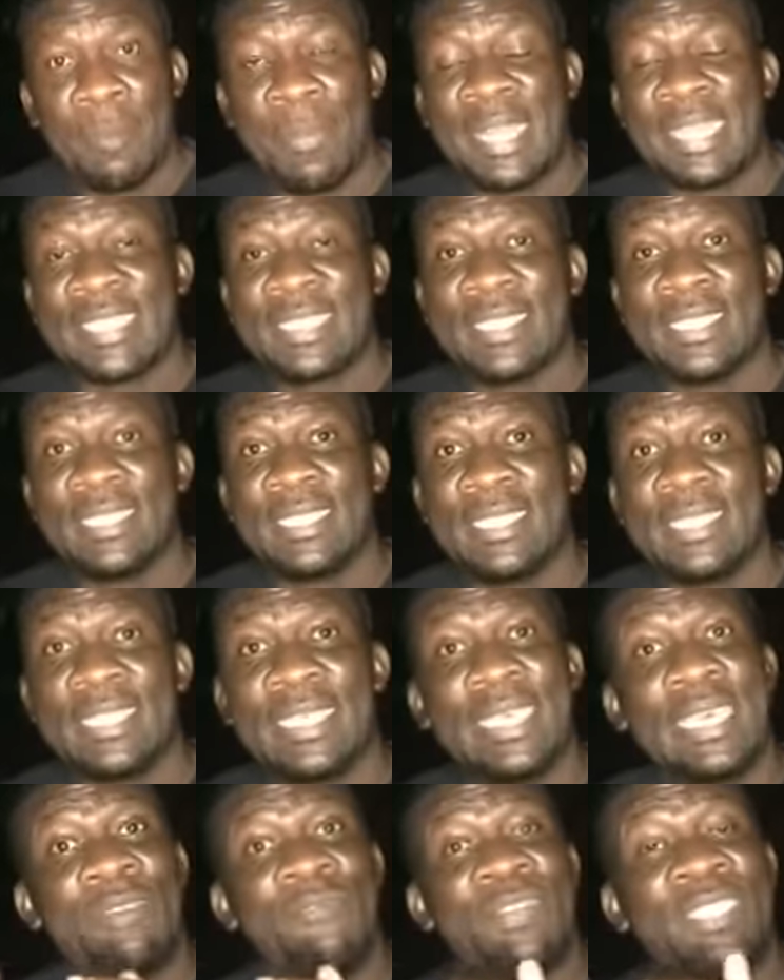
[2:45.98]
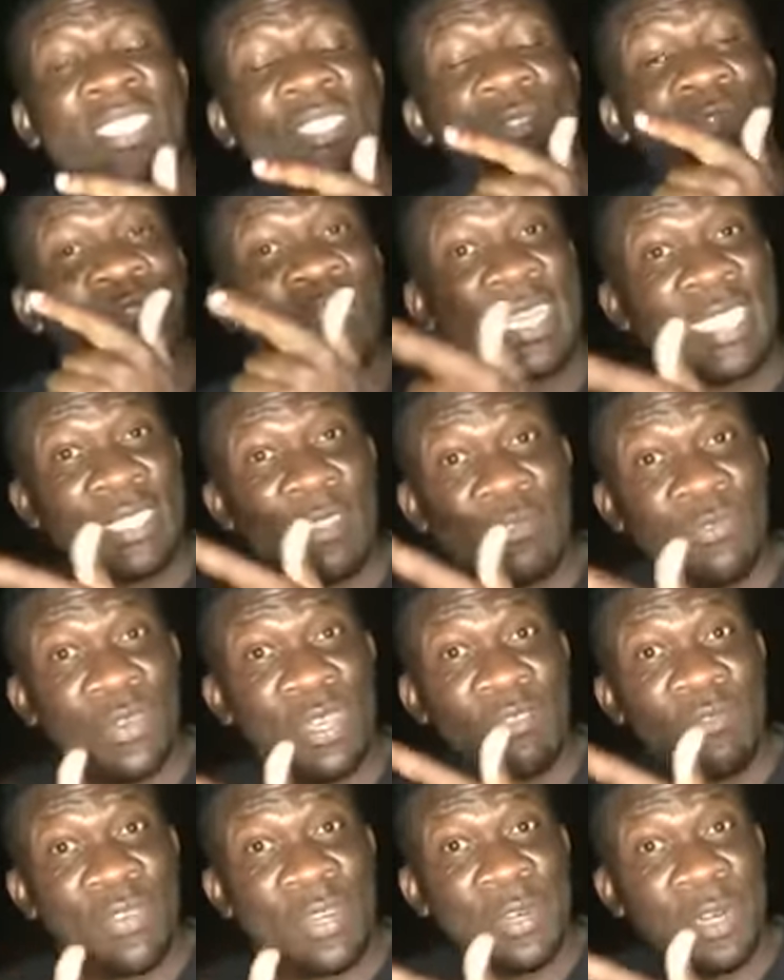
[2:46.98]
But if it's effective
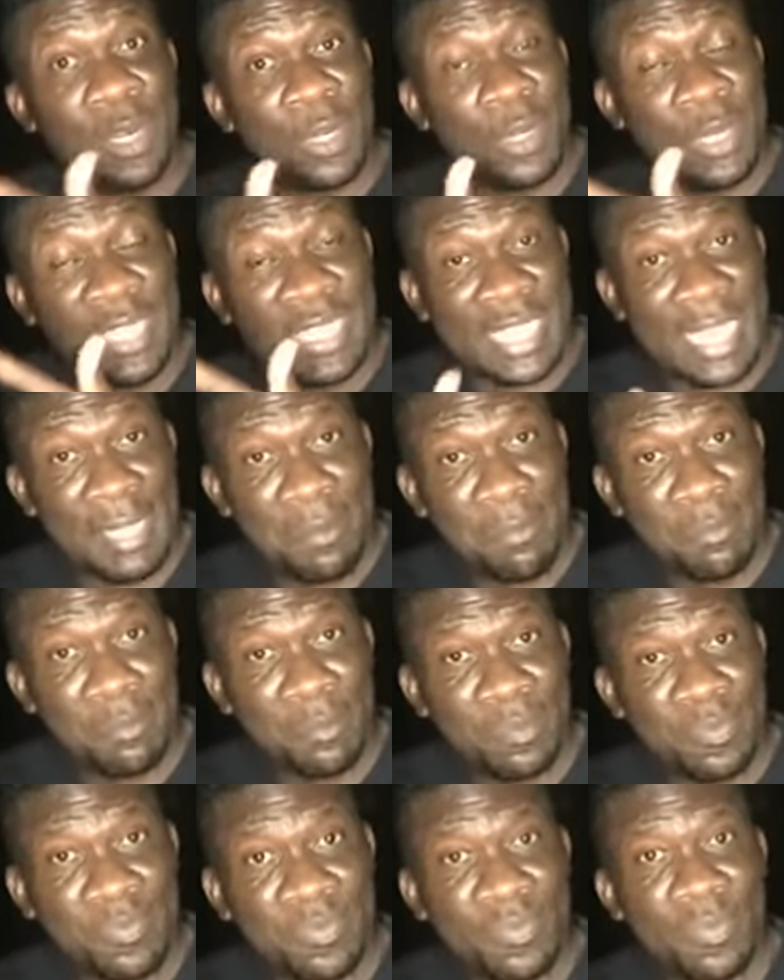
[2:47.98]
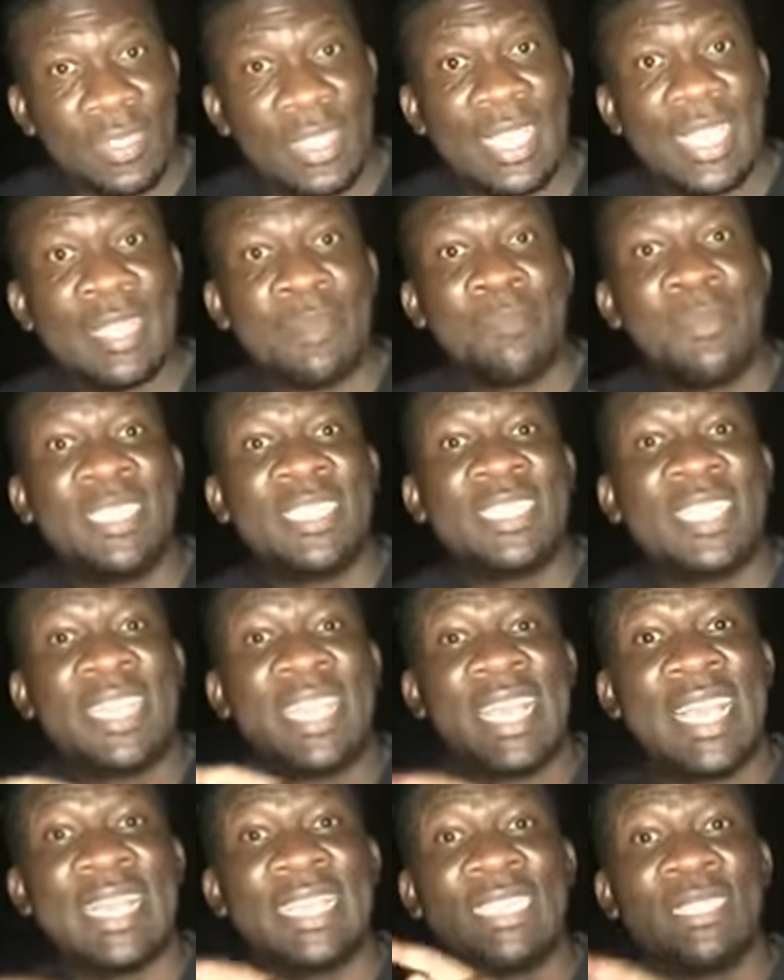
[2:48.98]
for a very long time, it means the
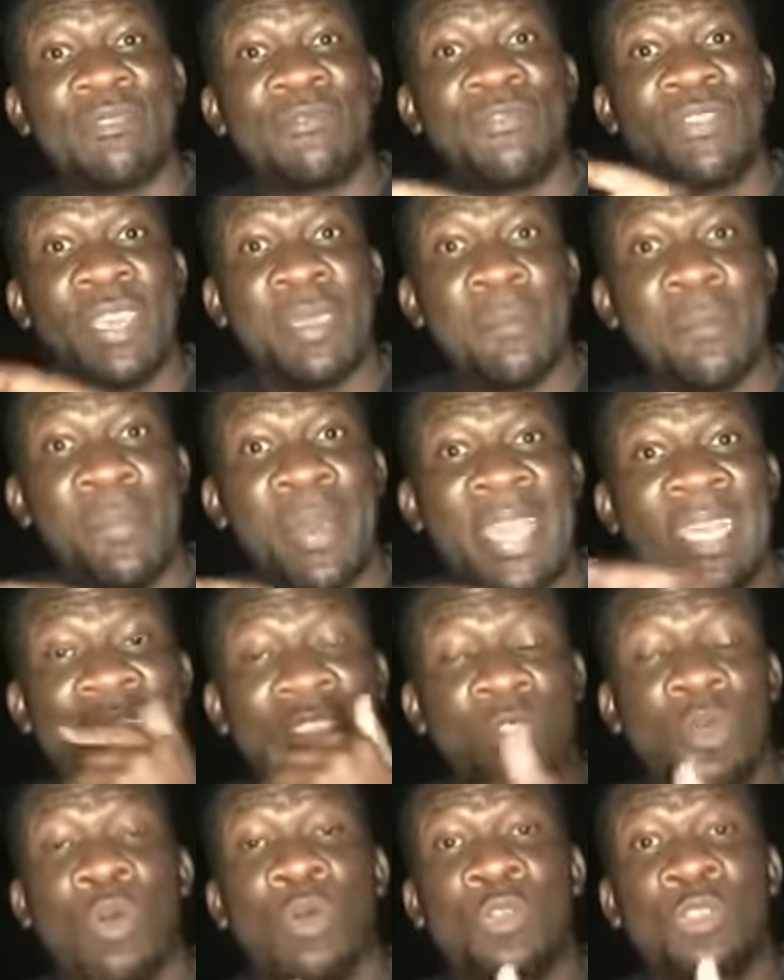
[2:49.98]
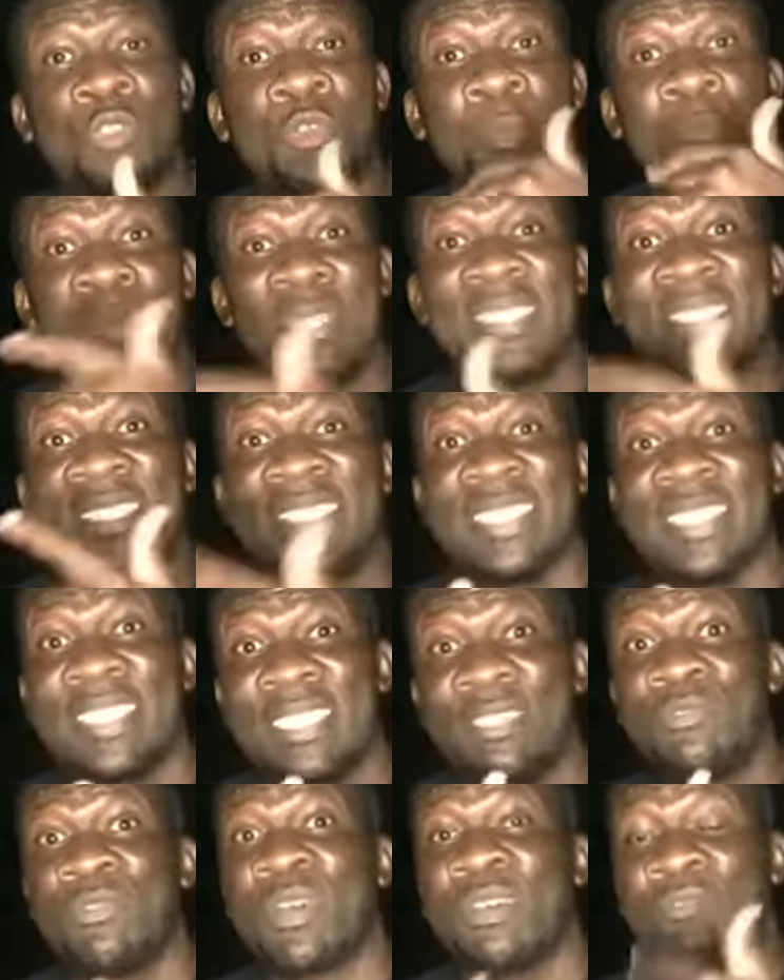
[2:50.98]
negative impacts also
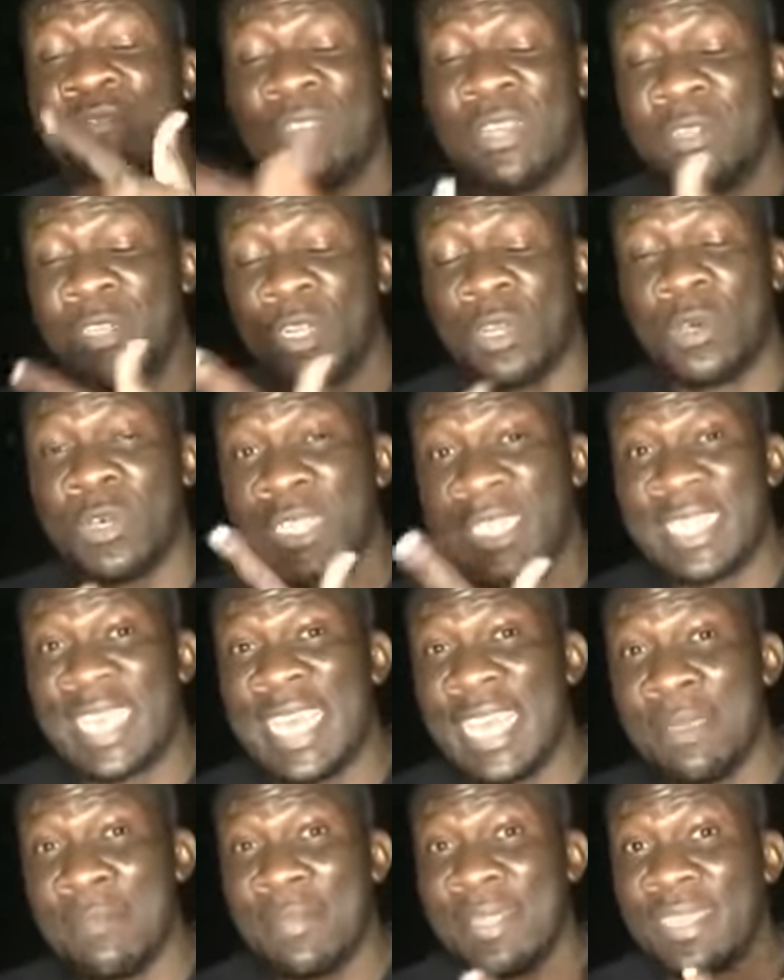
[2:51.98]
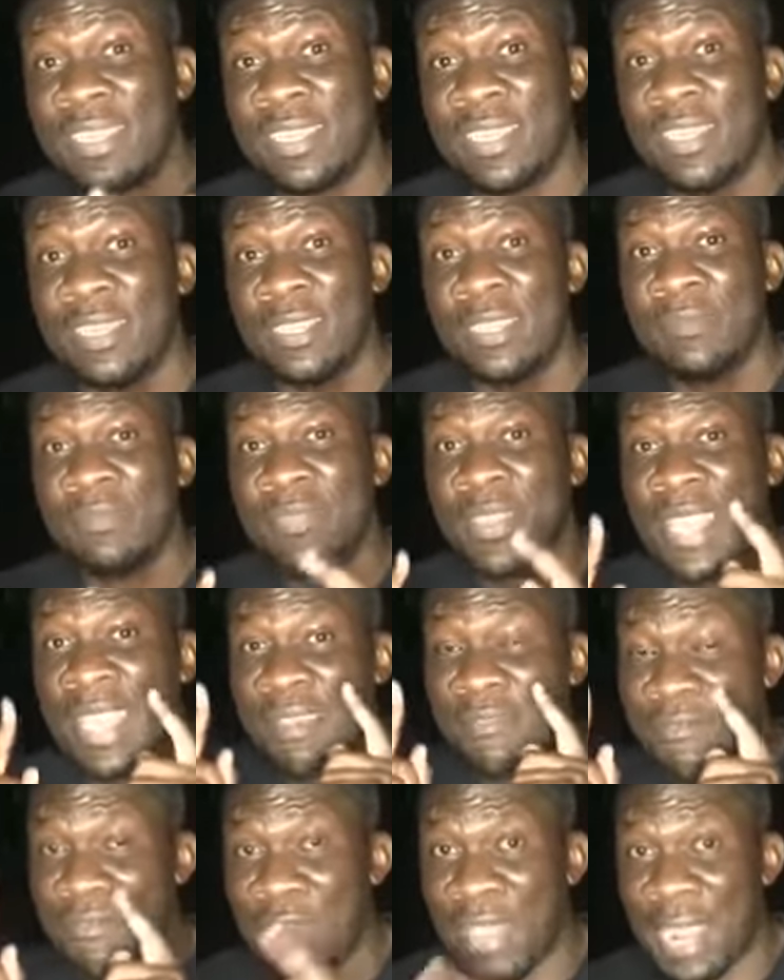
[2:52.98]
persist for a very long time in the
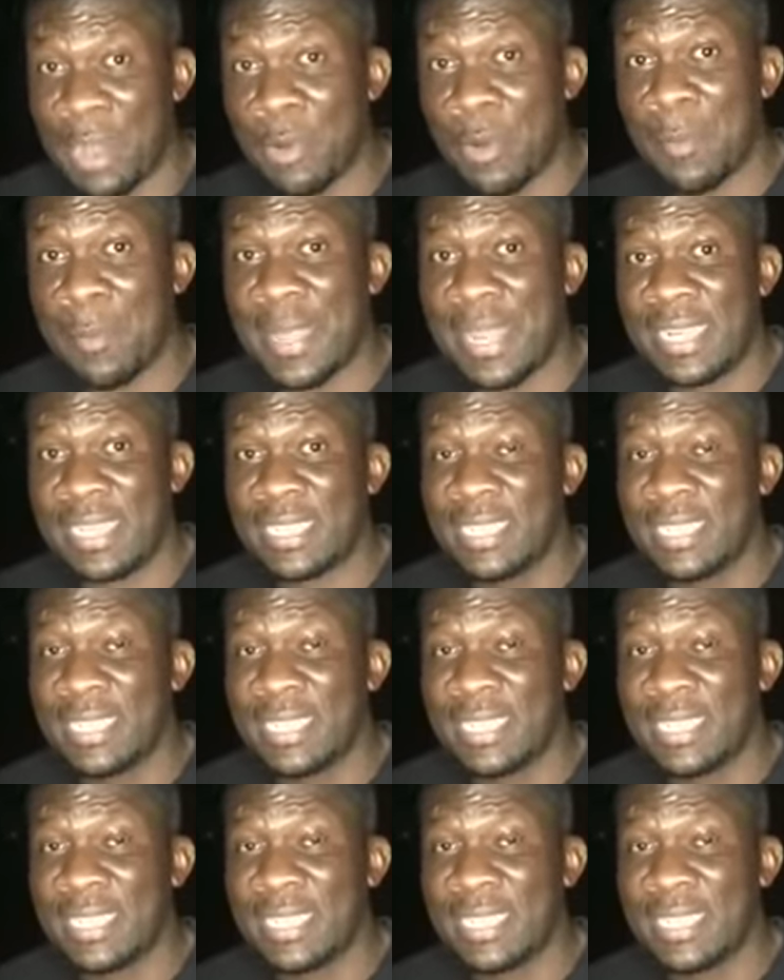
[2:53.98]
environment.